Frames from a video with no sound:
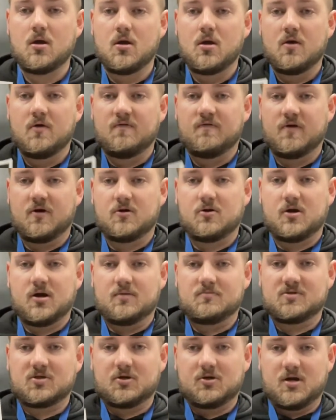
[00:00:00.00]

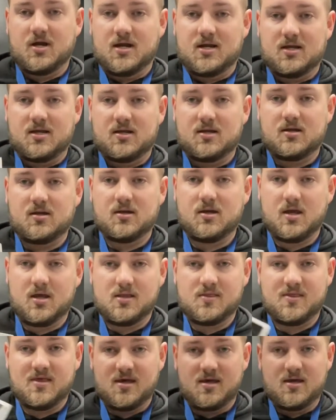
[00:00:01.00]
photograms created
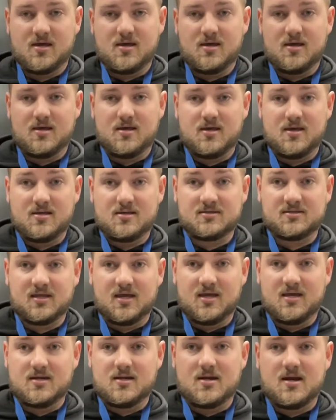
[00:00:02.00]
in
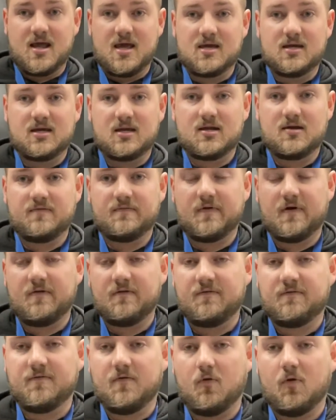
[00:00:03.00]
negative
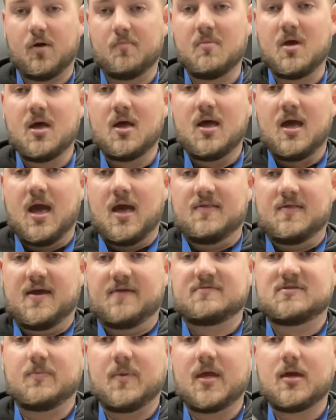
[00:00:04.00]
form, and they have
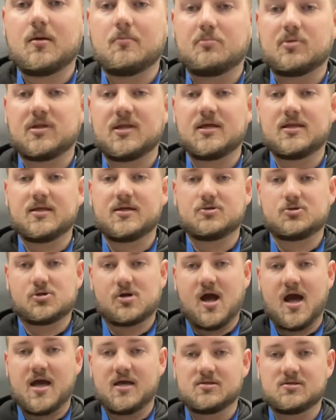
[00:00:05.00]
to be completely
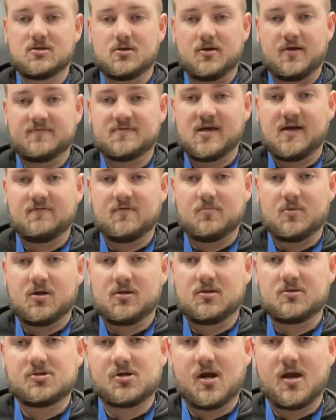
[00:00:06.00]
dry. So you have to have them on
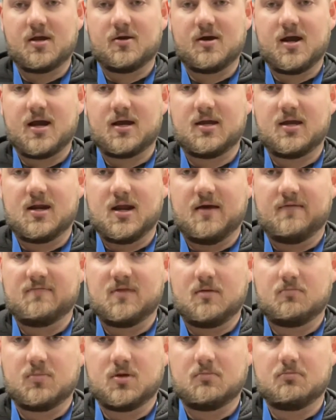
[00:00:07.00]
the drying rack and have
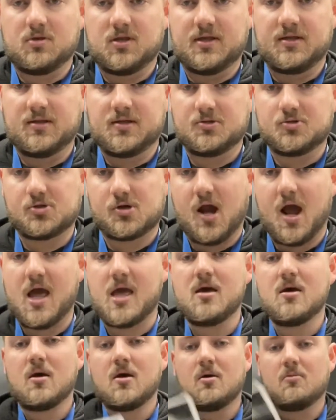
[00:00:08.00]
them completely dry
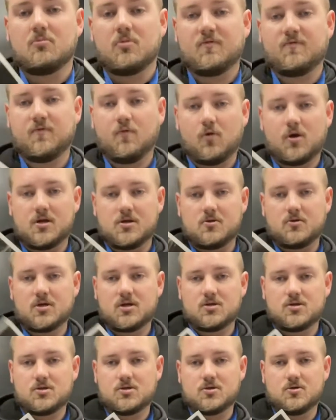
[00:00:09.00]
before you
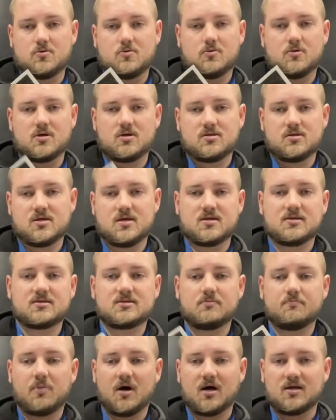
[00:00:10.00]
can do this
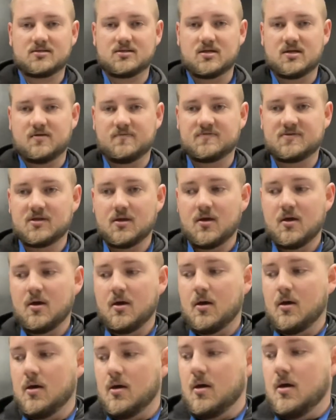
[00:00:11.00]
positives
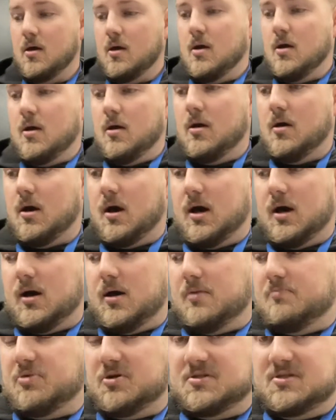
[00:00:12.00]

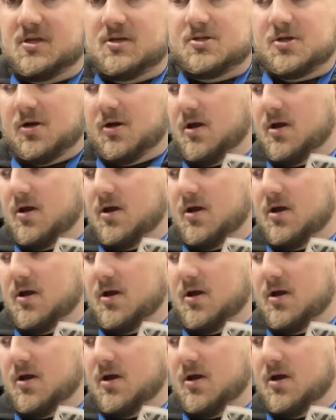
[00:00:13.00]
procedure.